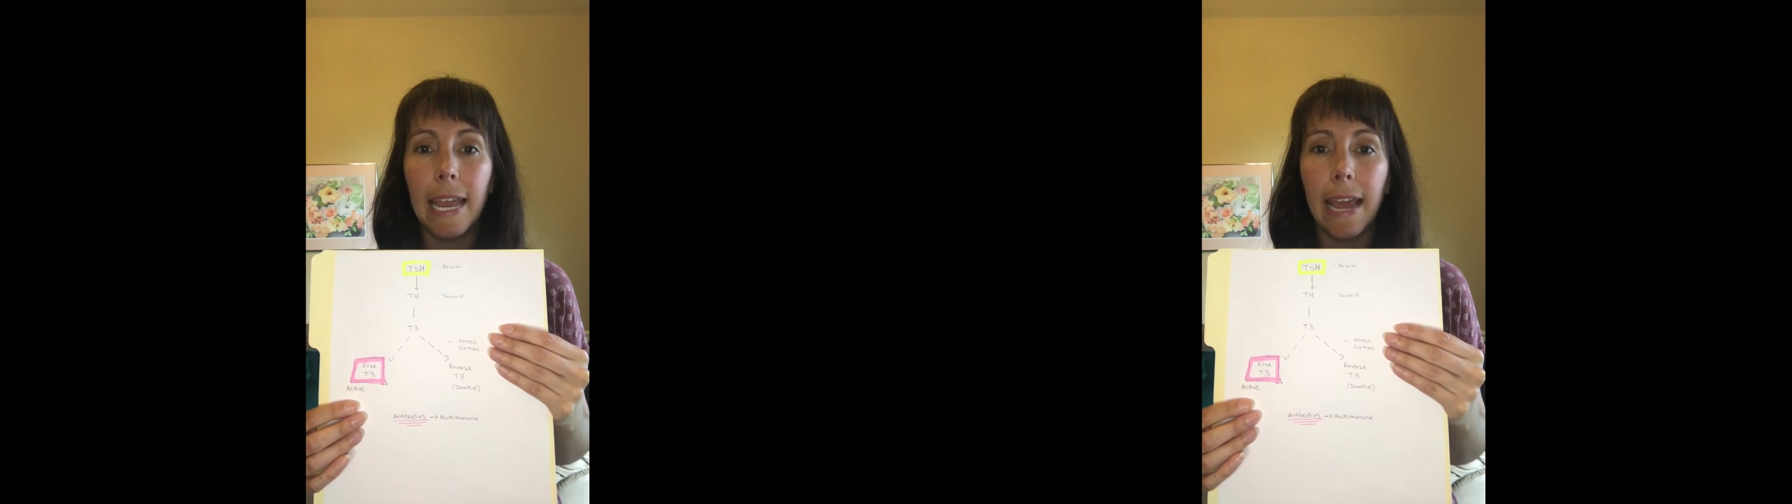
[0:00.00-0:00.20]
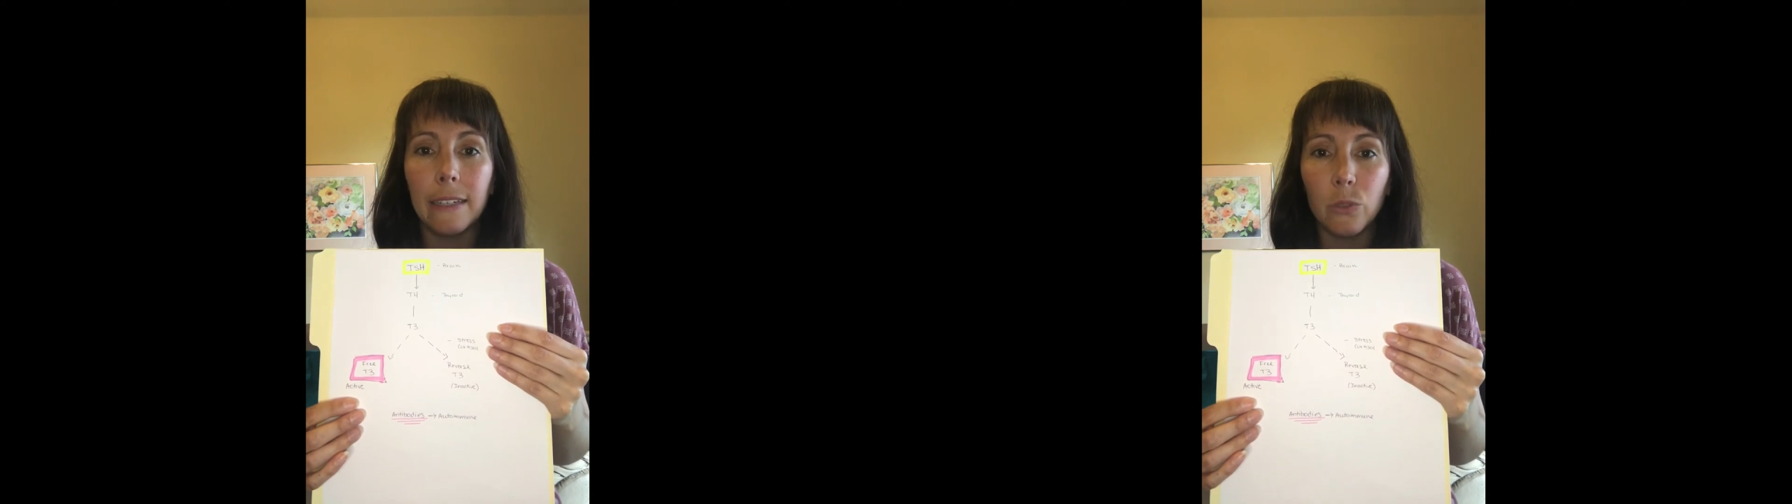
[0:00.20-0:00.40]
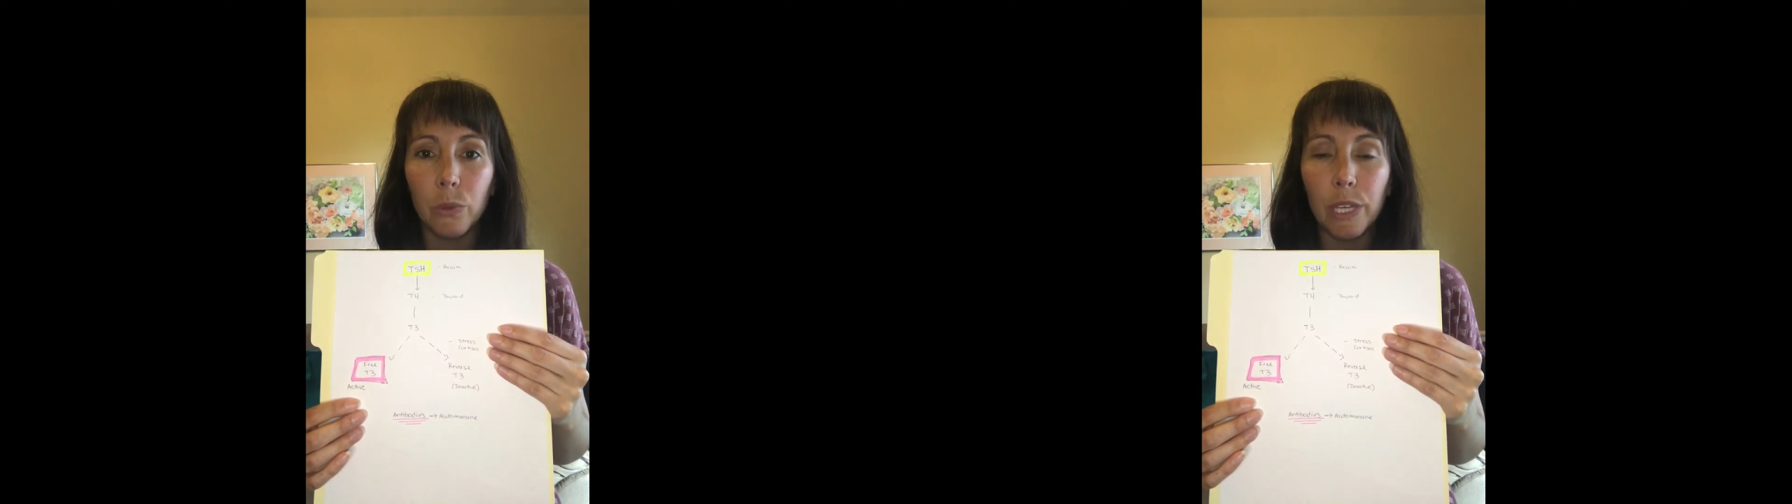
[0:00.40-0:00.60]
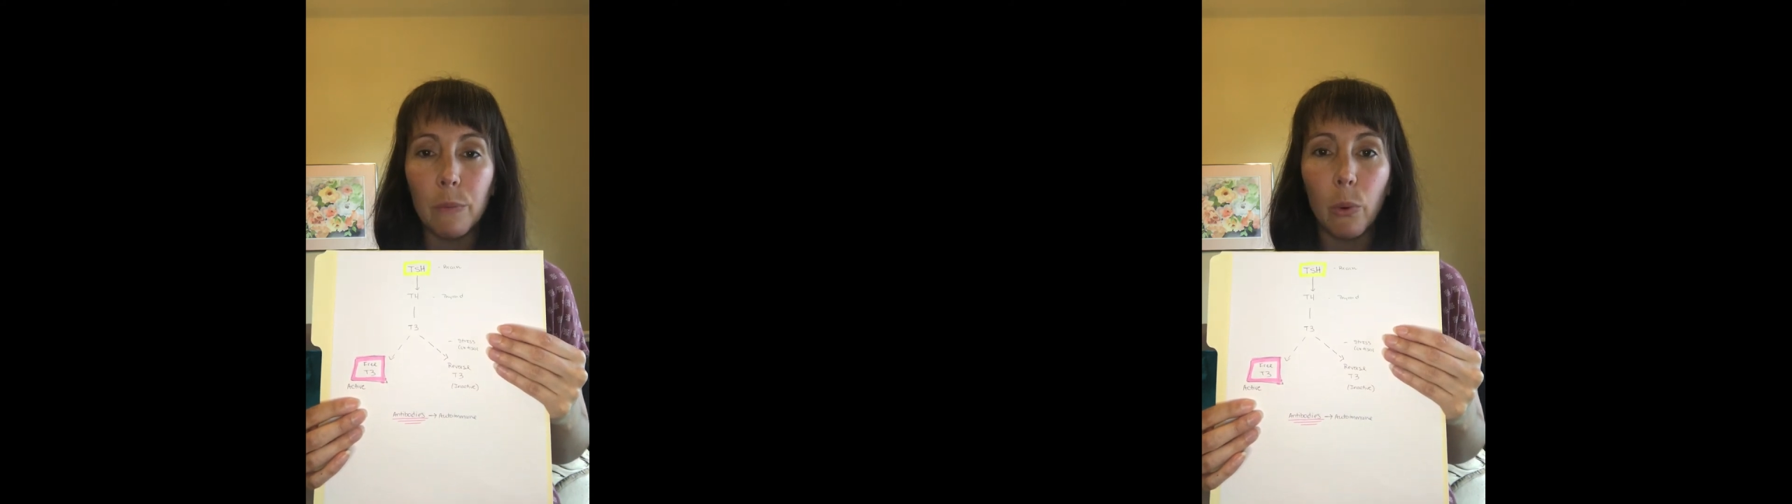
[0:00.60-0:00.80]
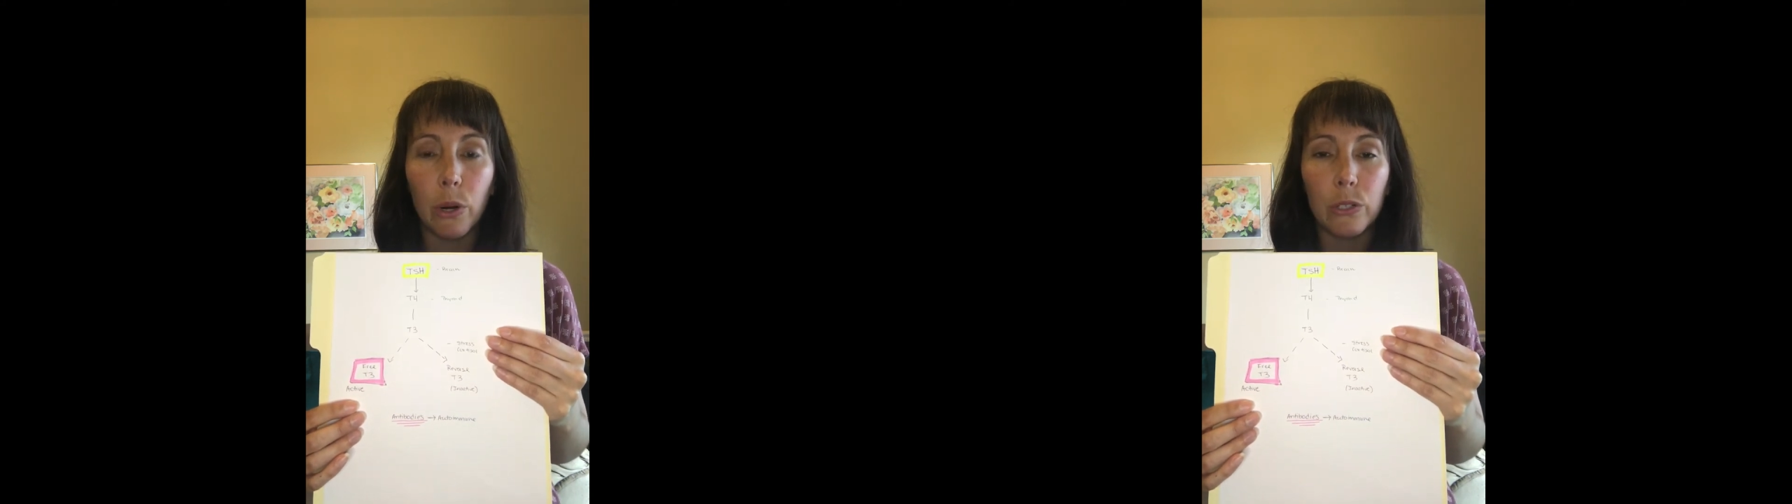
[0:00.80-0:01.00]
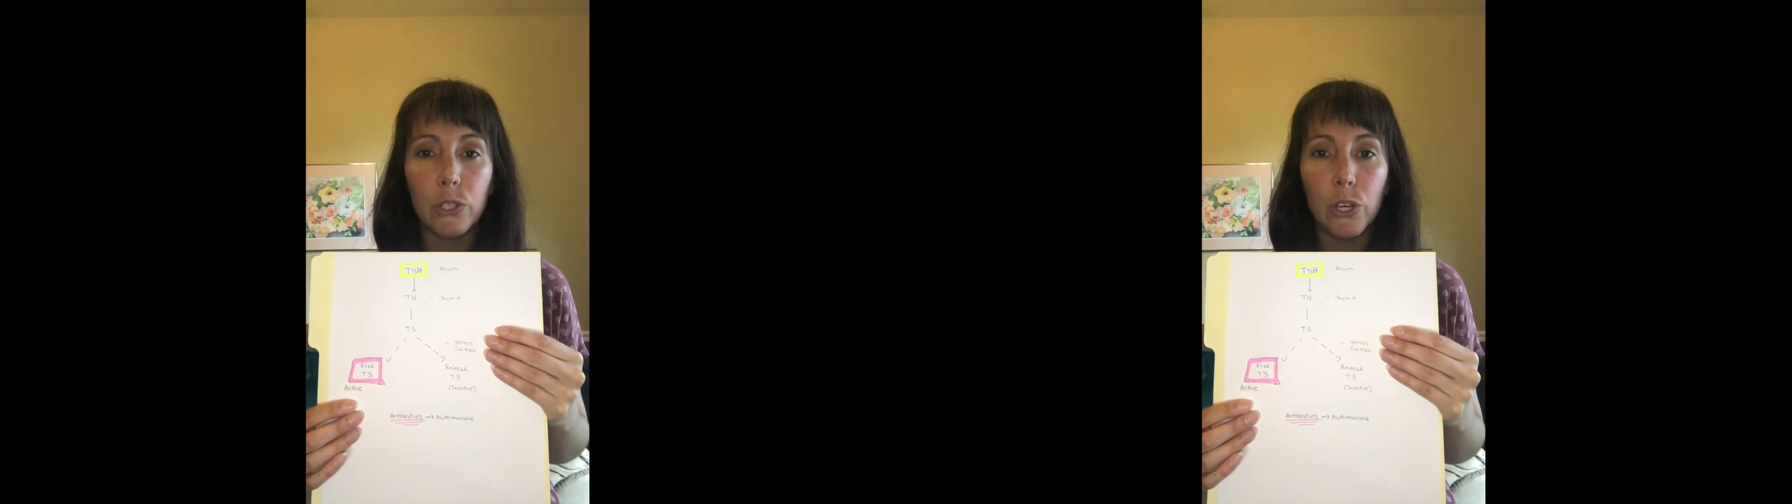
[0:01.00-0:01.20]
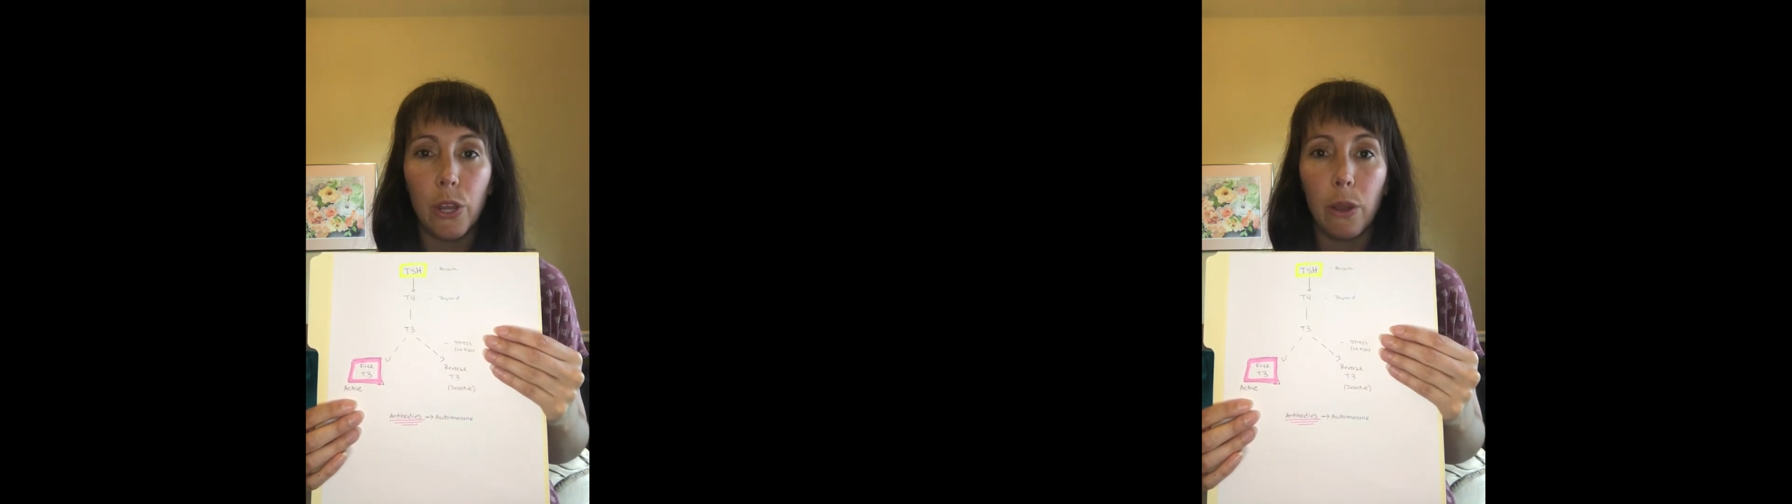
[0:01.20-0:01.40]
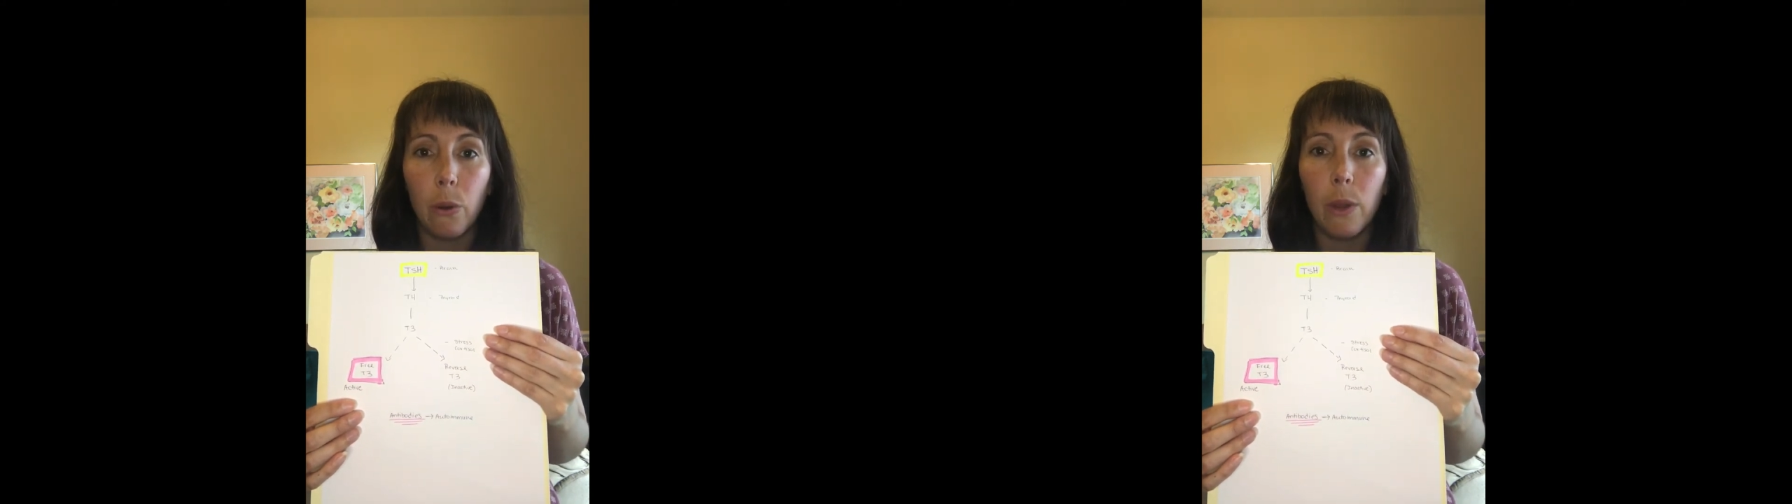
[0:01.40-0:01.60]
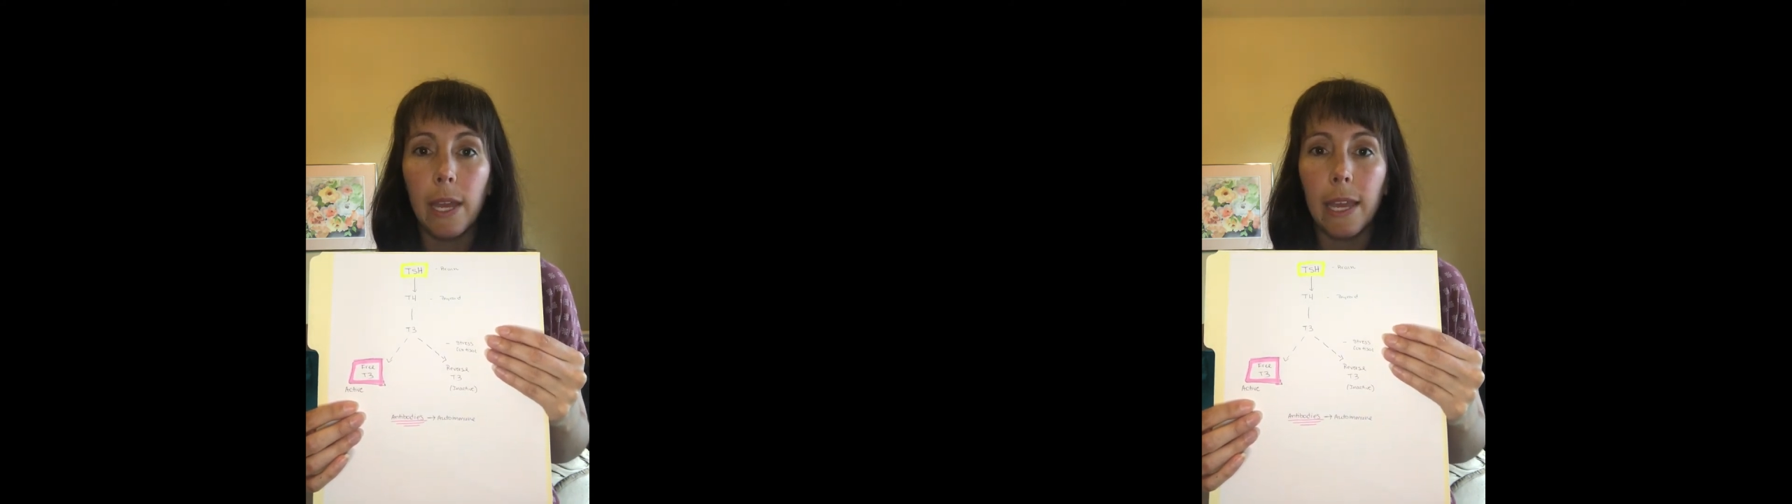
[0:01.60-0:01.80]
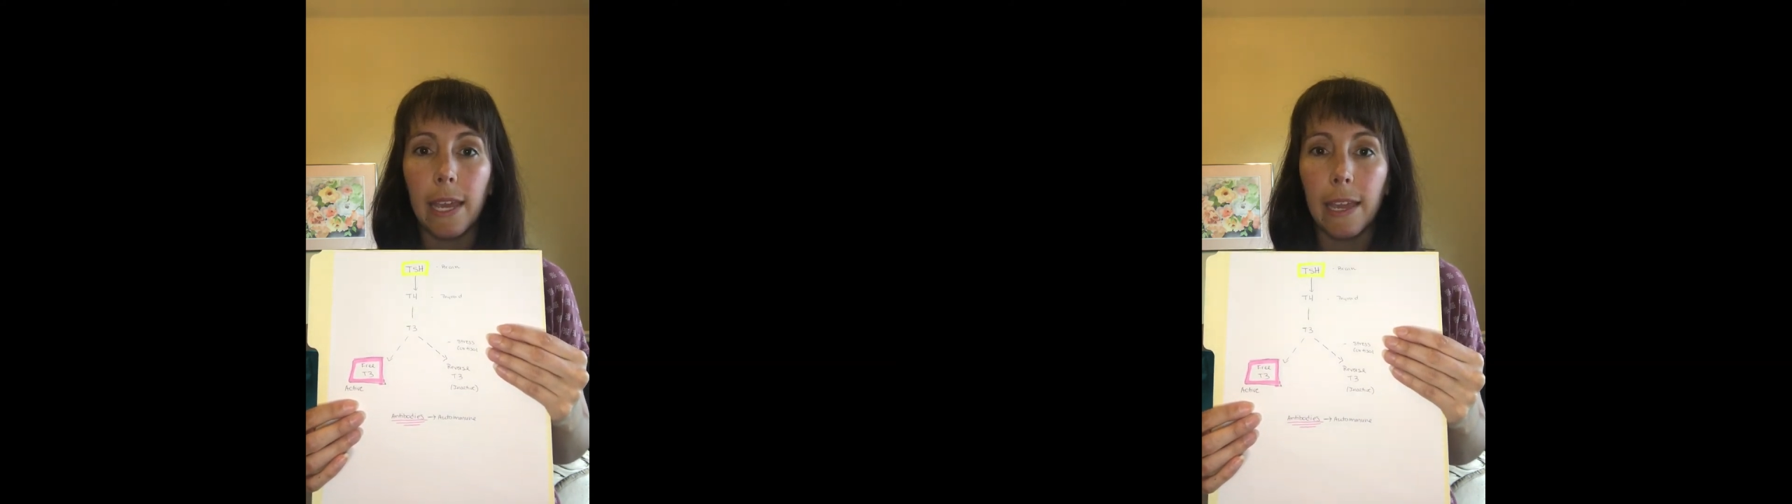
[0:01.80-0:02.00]
And it's really important to know
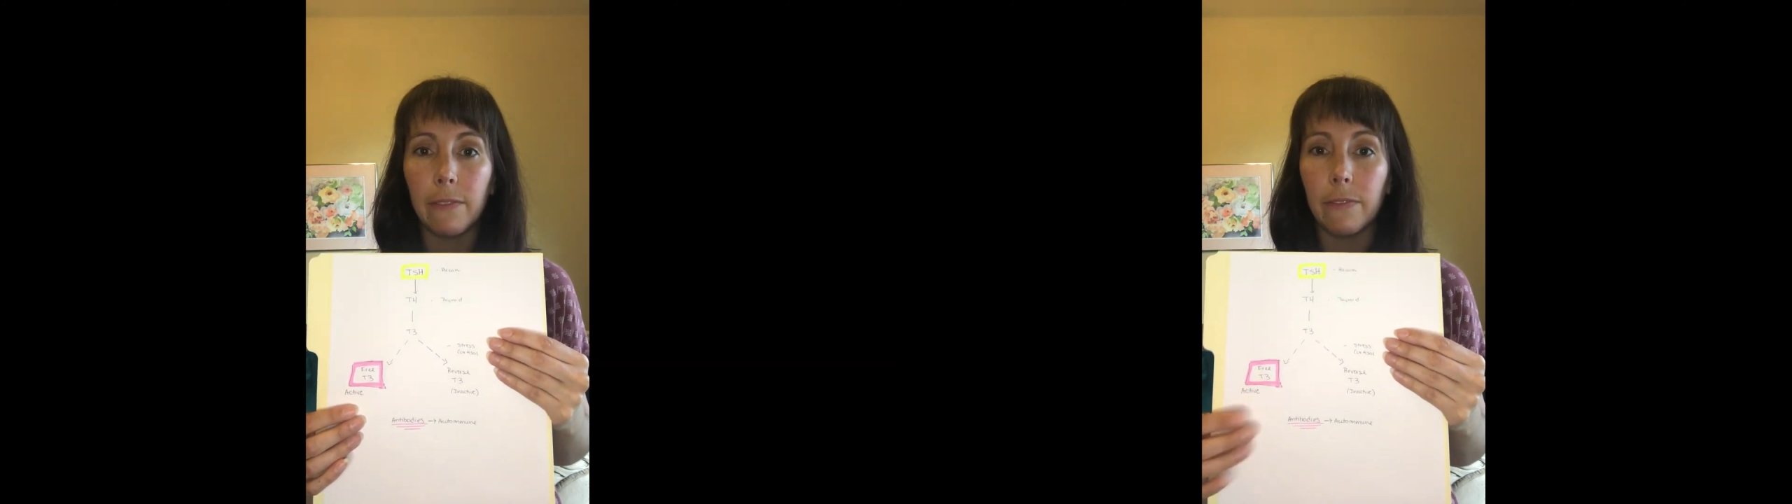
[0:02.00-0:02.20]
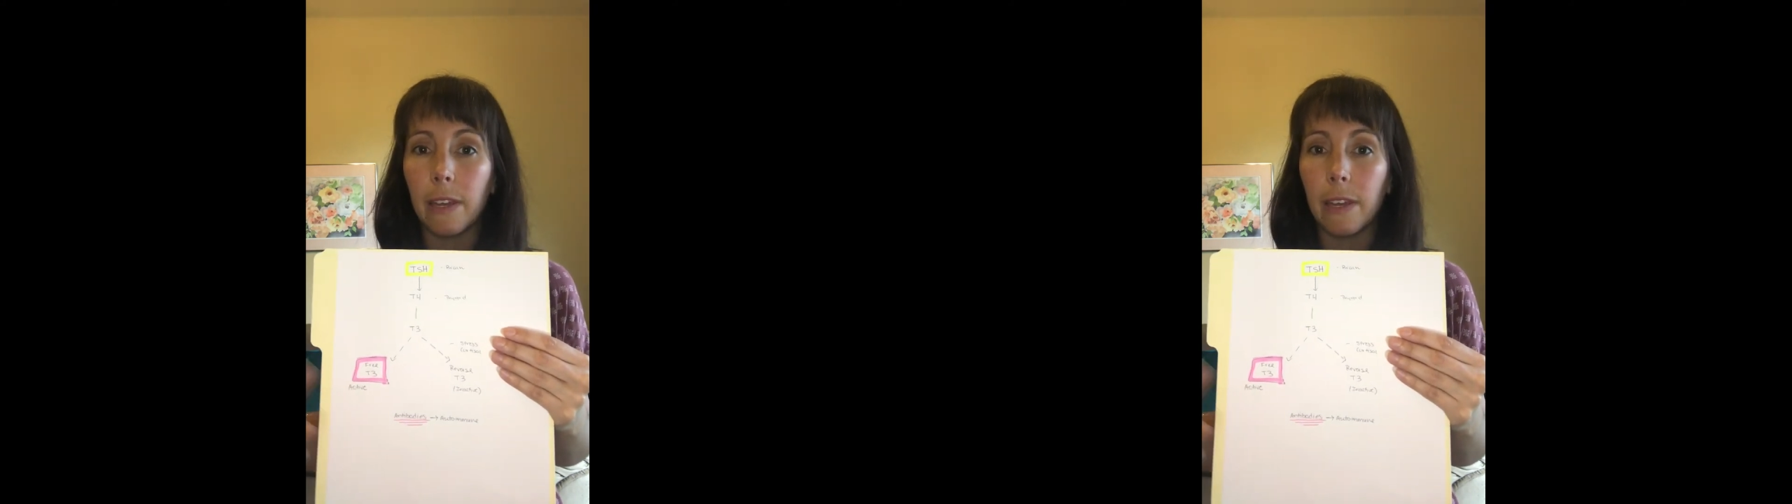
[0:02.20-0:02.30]
if